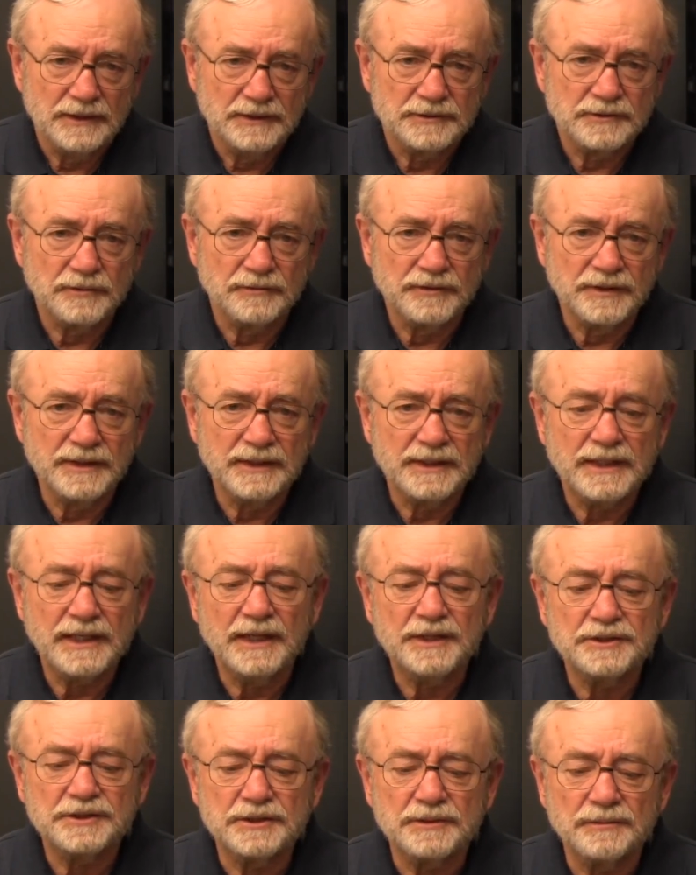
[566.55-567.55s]
So
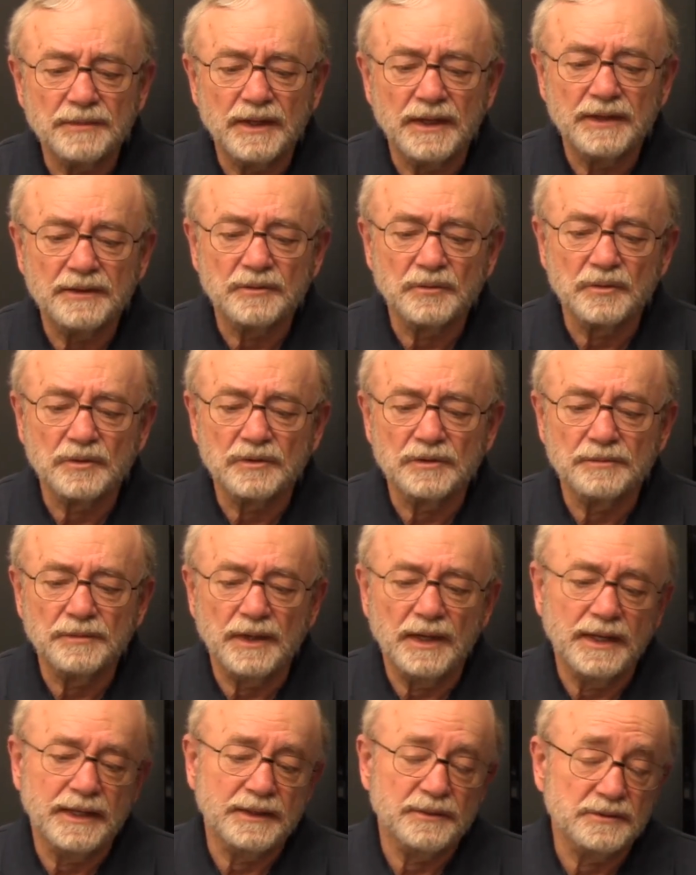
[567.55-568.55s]
vindication by the world
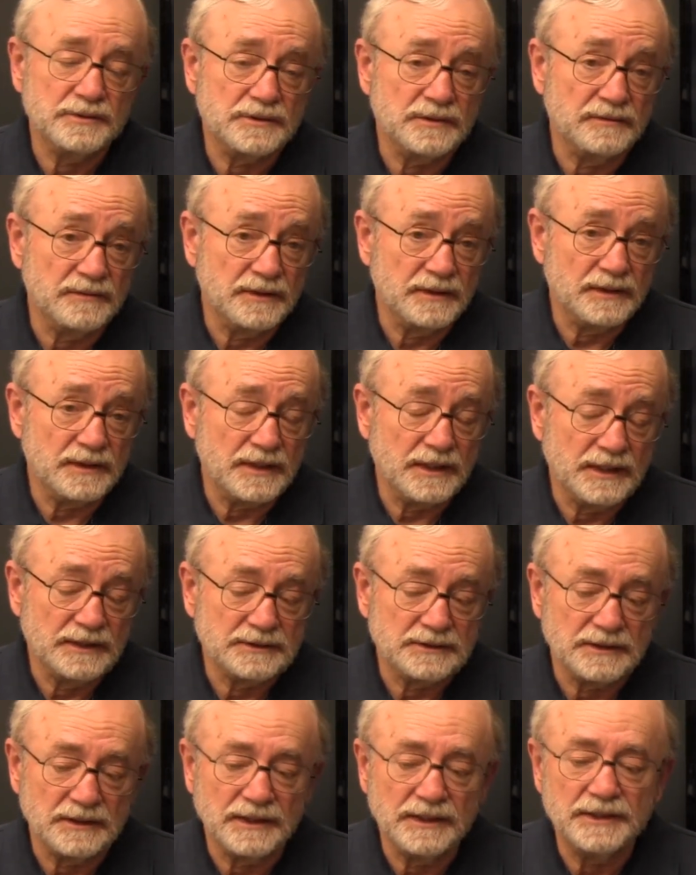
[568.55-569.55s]
body was of little
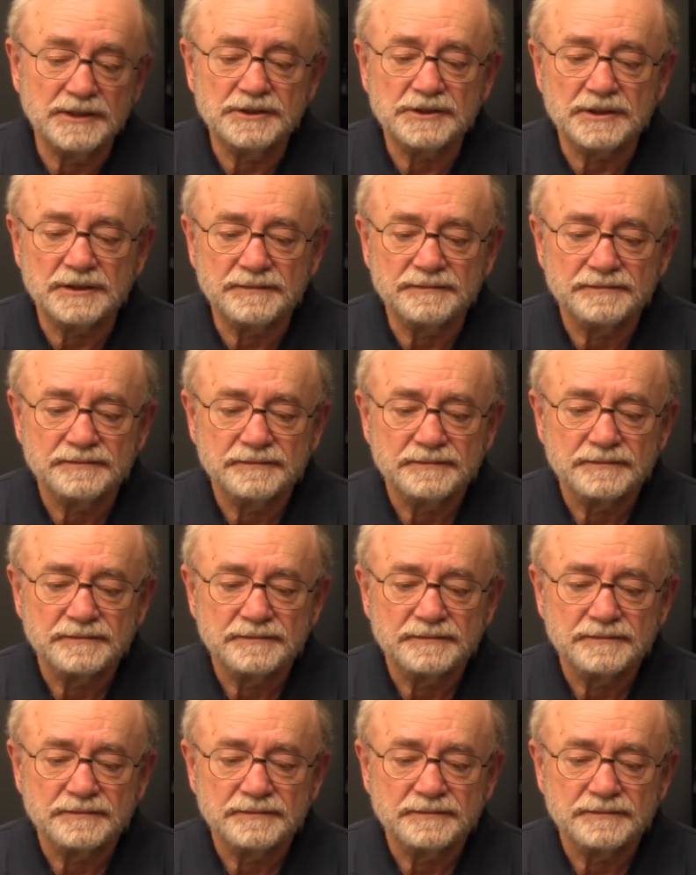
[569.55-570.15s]
consolation.